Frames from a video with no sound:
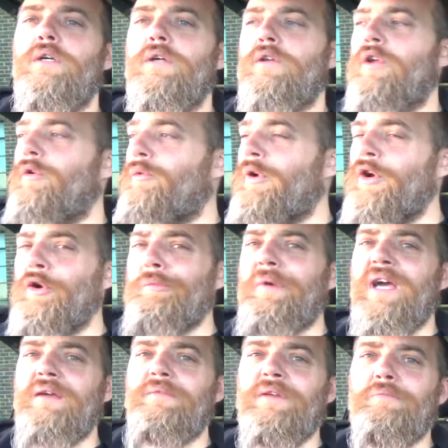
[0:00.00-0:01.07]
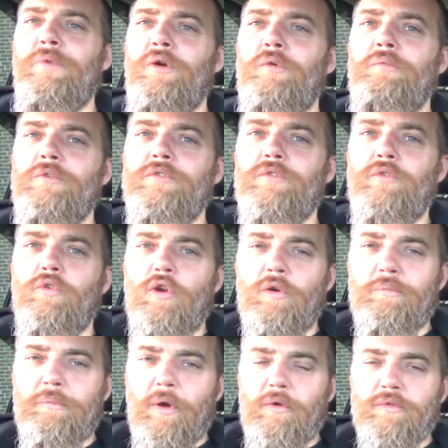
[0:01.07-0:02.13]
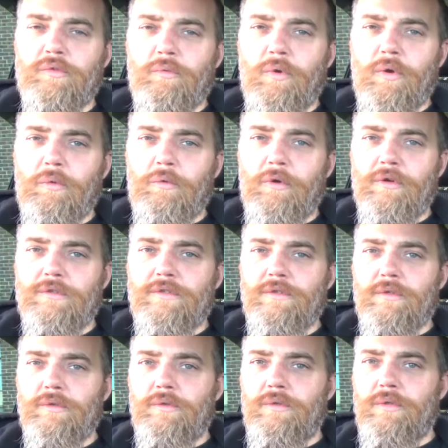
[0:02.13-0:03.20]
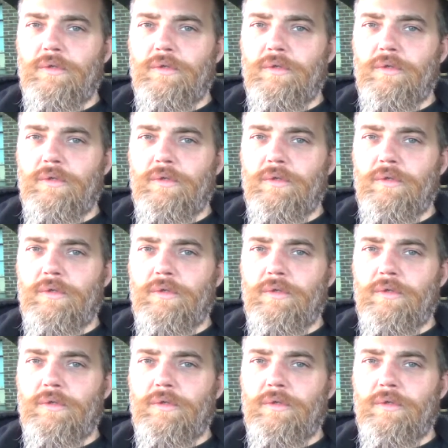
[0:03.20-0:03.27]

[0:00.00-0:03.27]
You know, real baby boomers grew up post World War II.